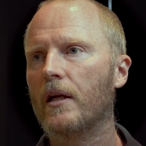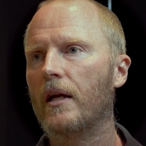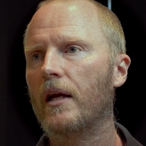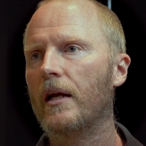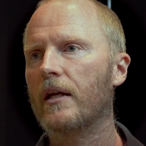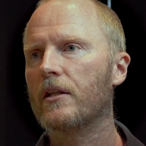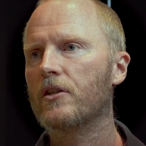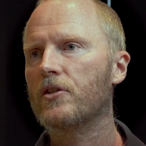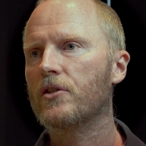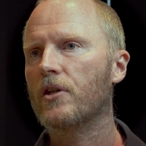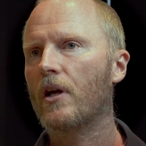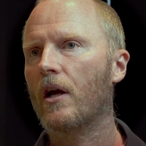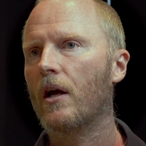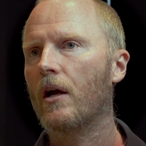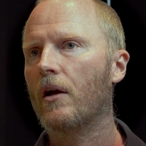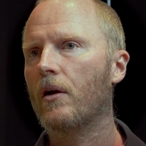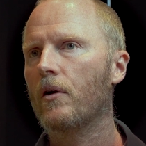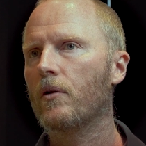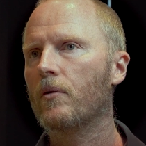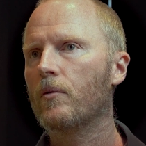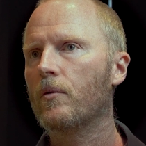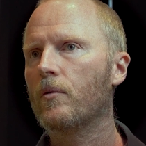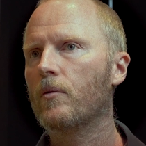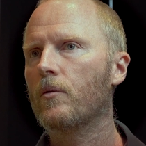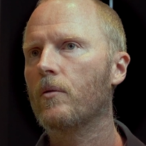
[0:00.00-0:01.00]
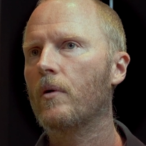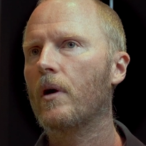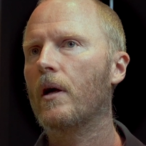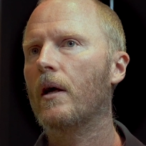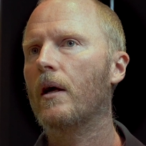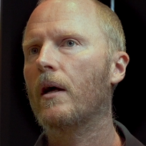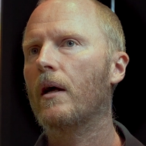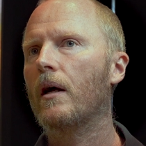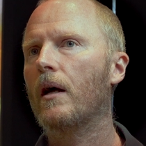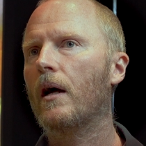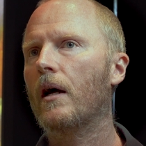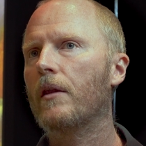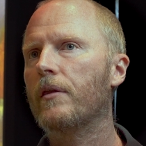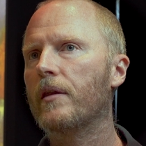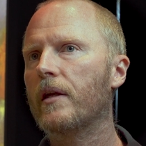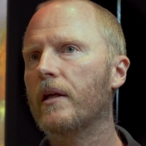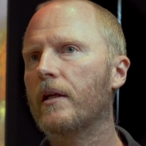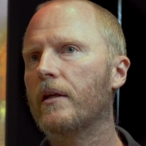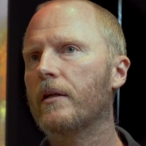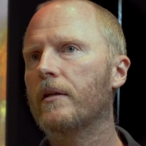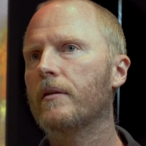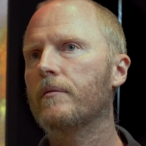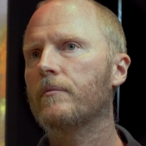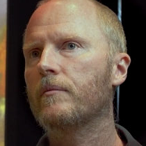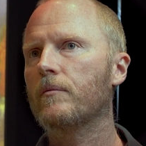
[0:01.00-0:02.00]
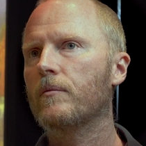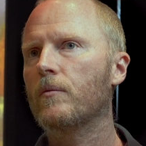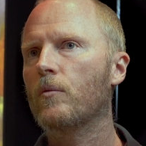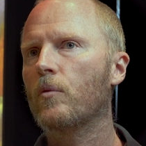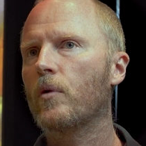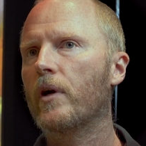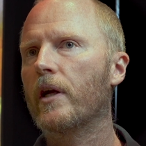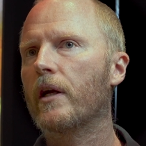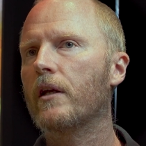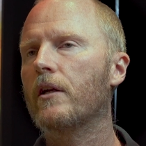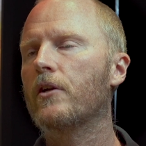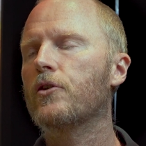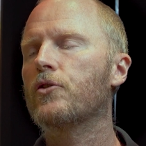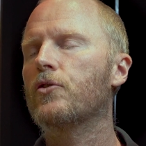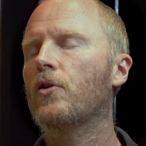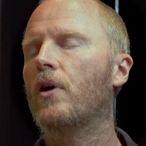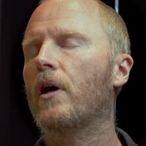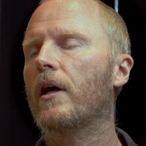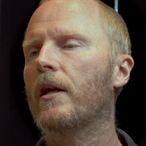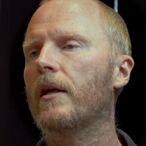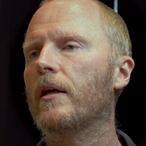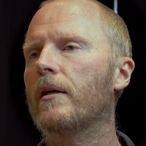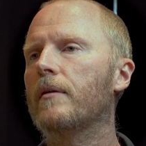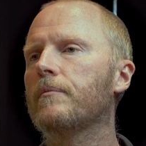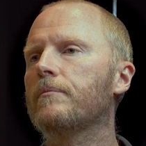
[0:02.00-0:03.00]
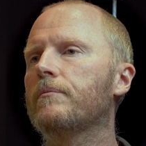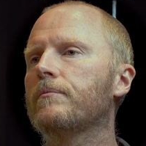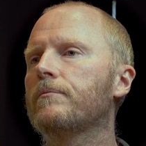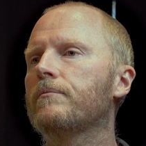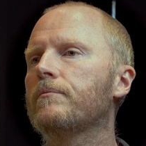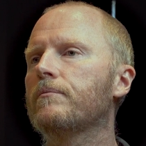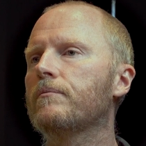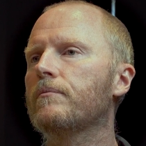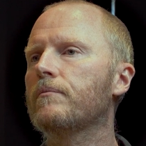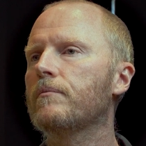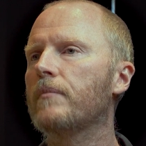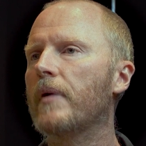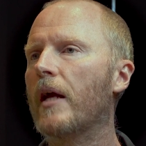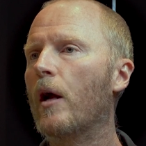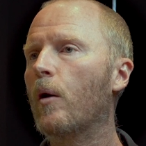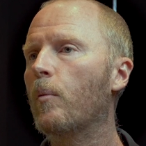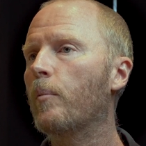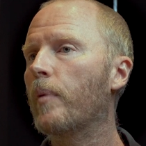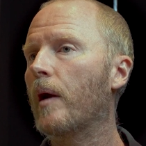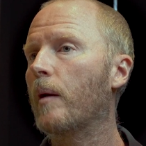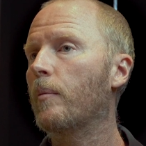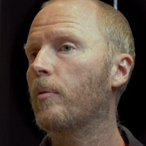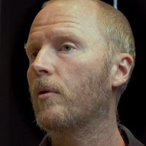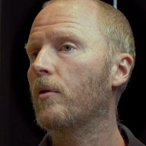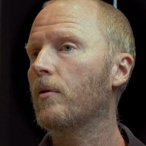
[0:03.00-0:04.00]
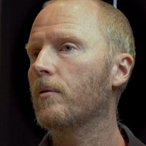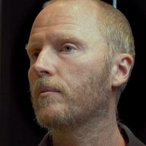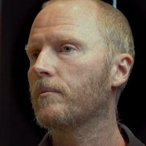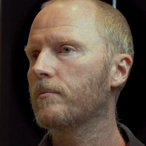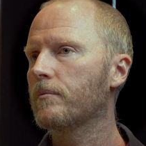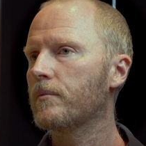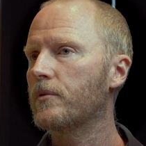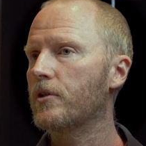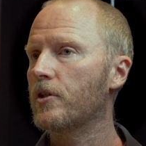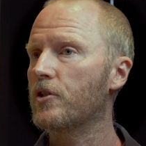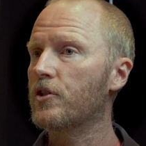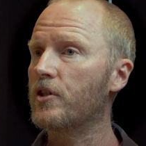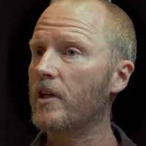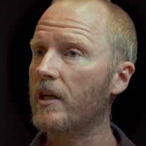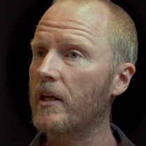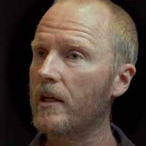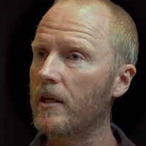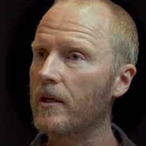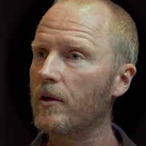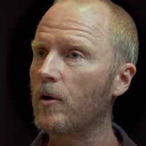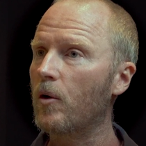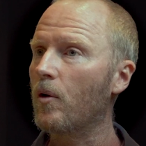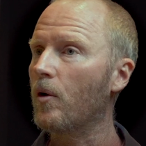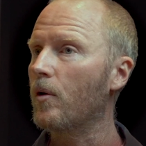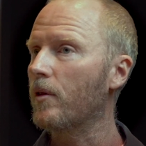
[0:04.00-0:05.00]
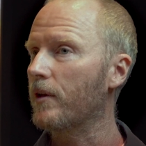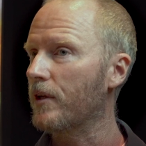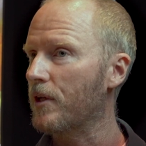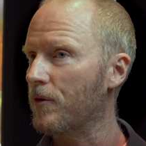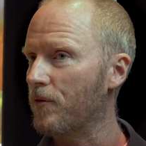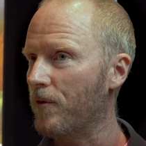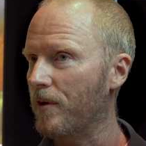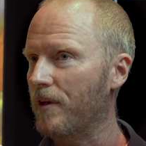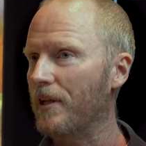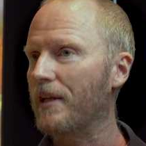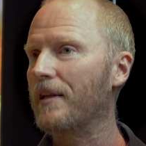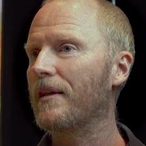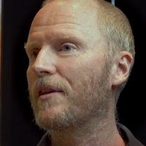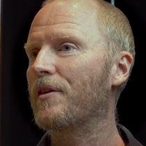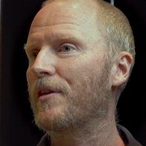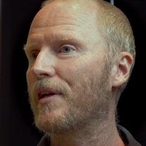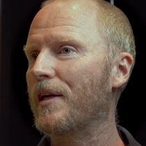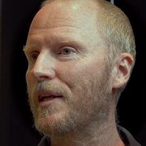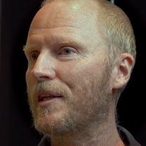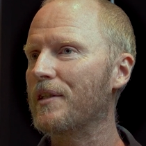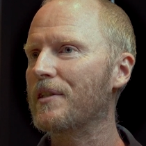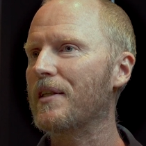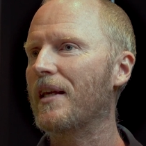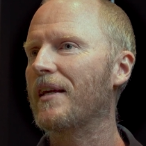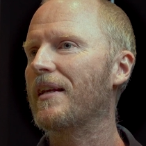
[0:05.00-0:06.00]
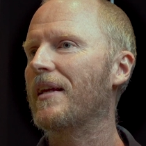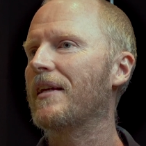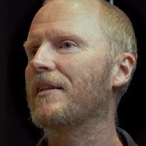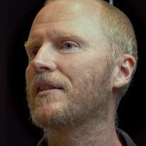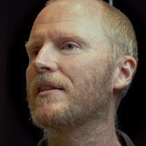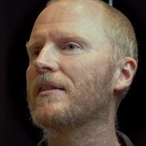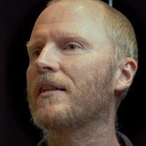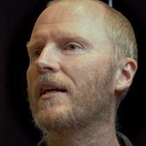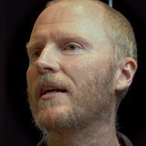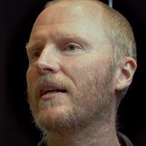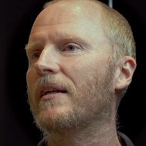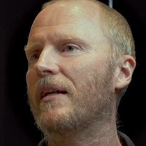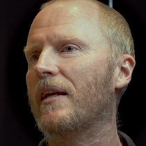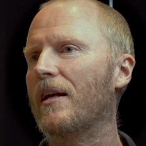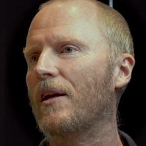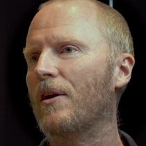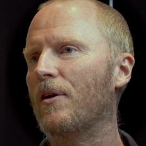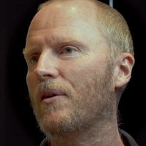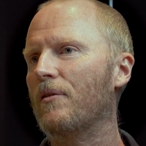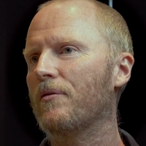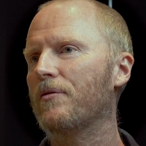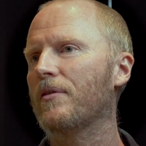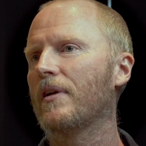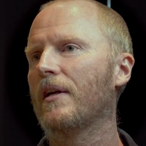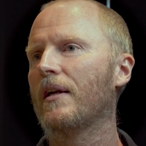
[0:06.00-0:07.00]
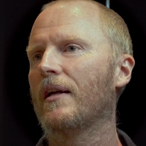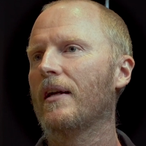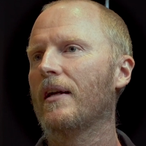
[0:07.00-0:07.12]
And so I think we're going to try to help people to see all the different things they need to take care of.